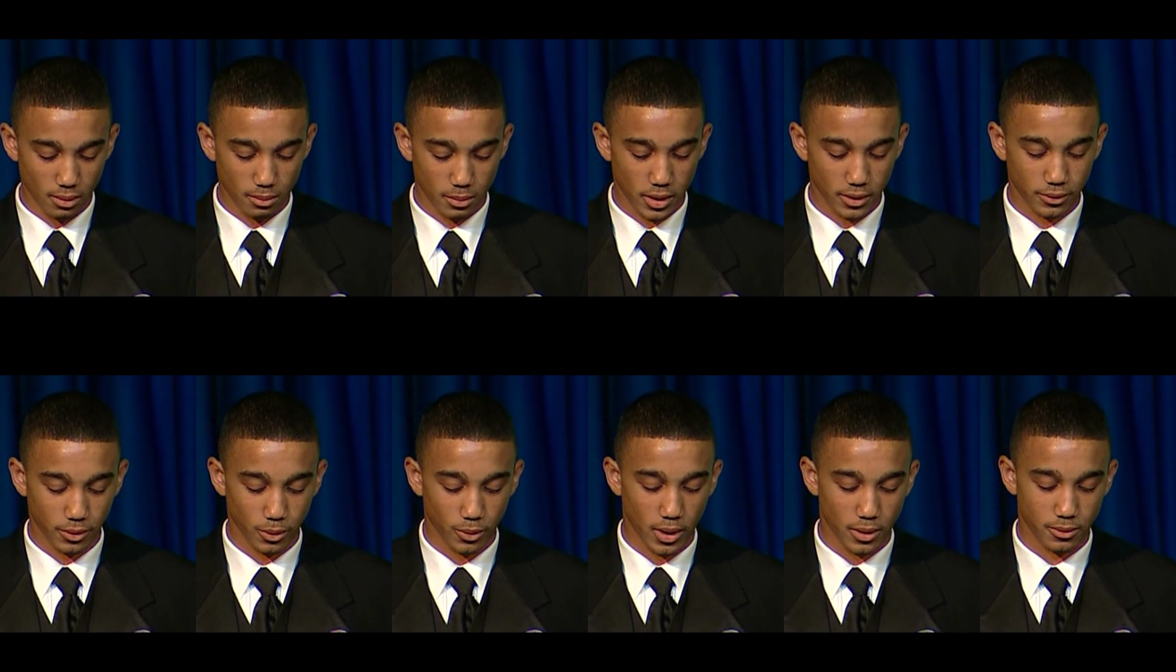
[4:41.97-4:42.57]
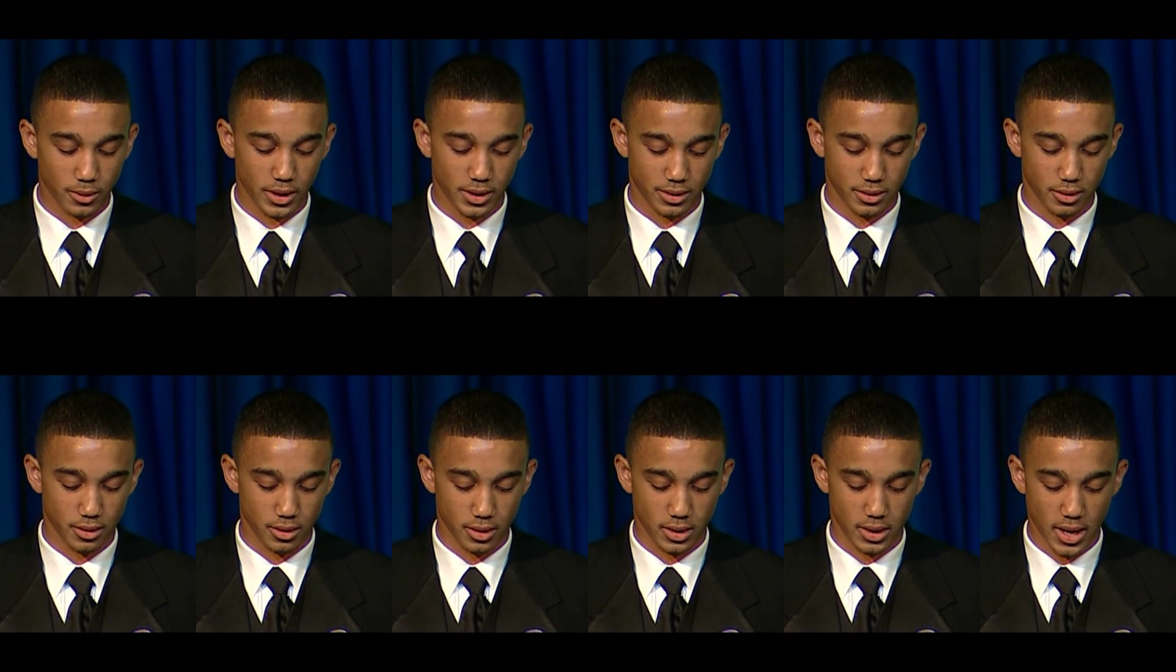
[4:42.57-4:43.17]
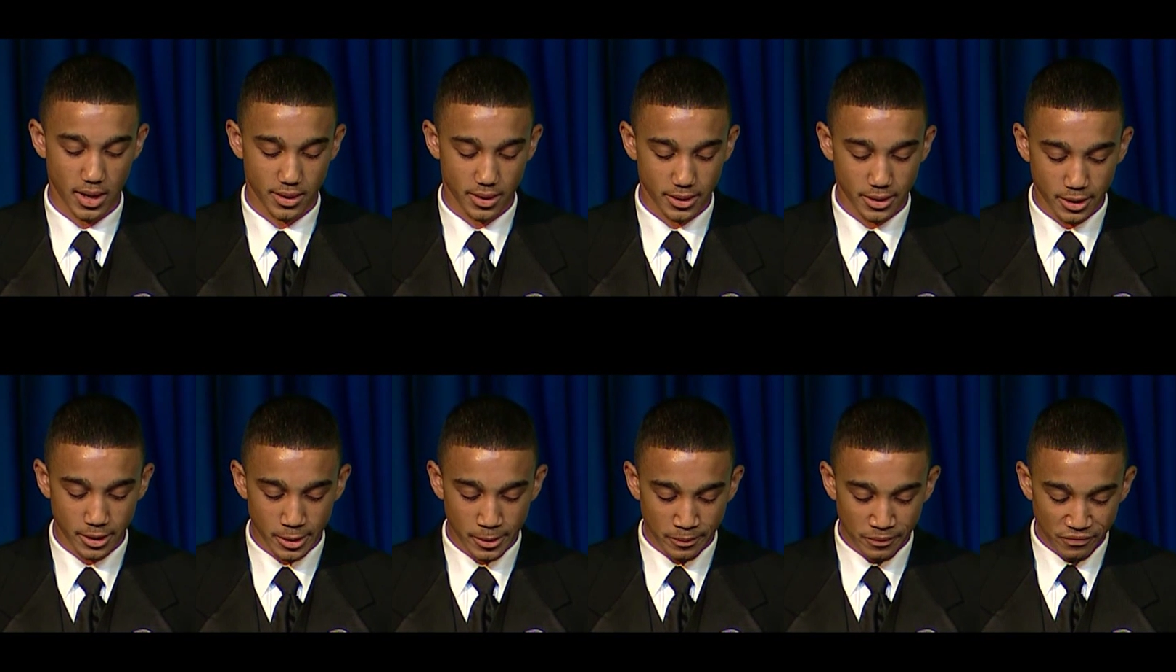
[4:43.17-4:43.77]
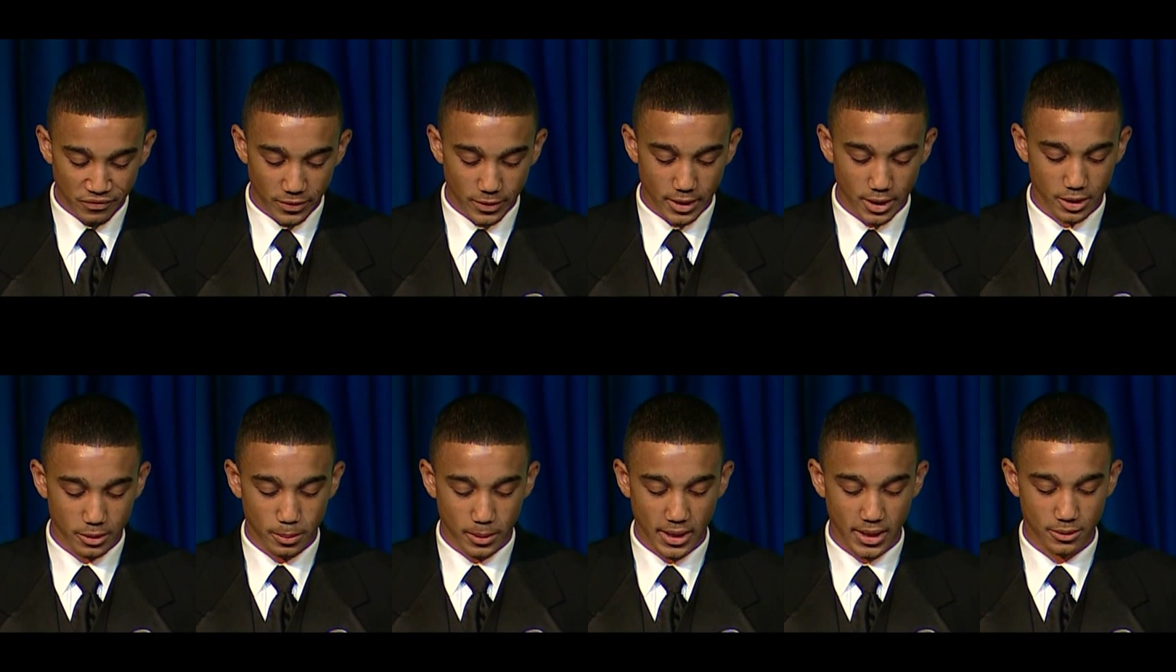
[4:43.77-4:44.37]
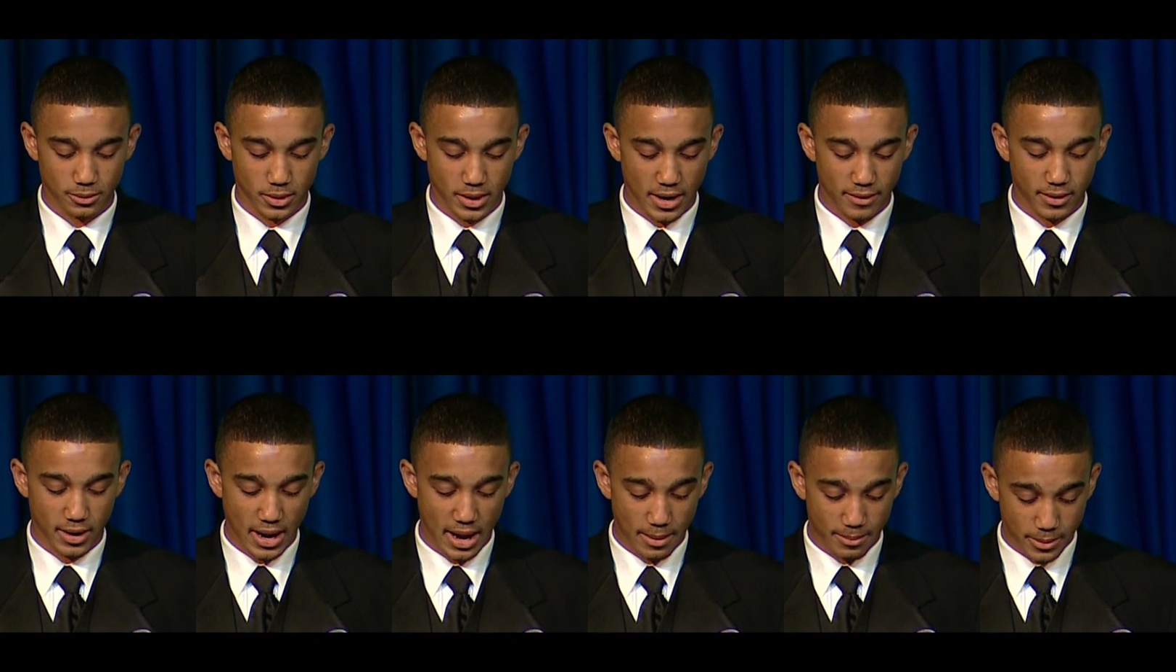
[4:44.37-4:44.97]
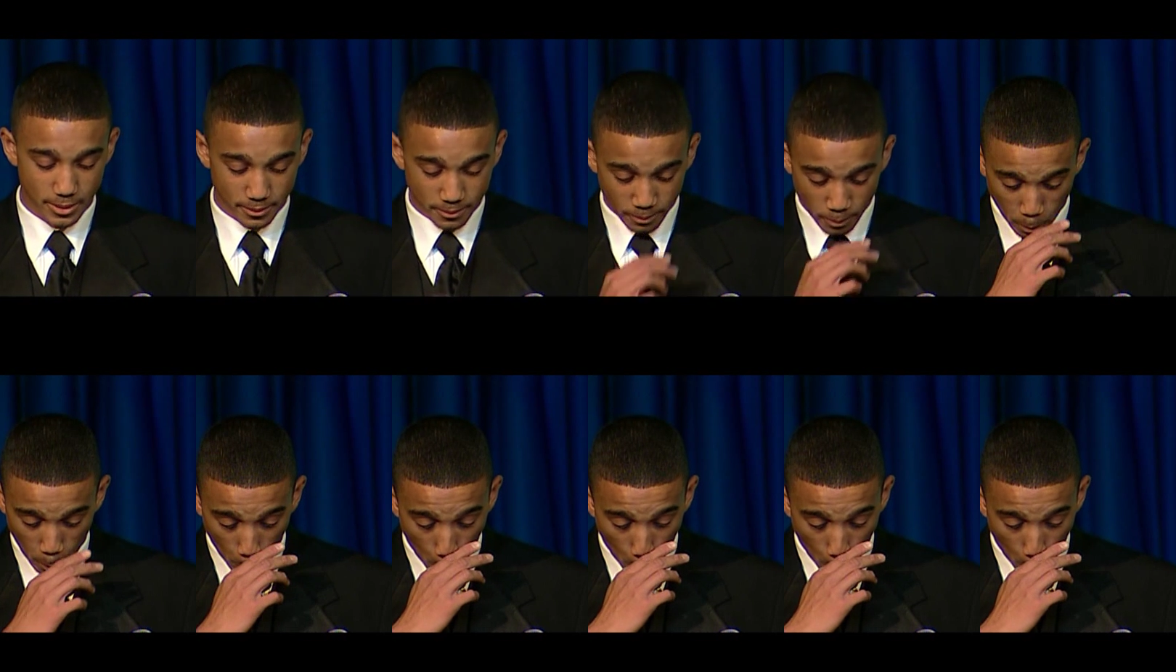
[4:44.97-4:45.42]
But for one reason or another, those plans would never happen.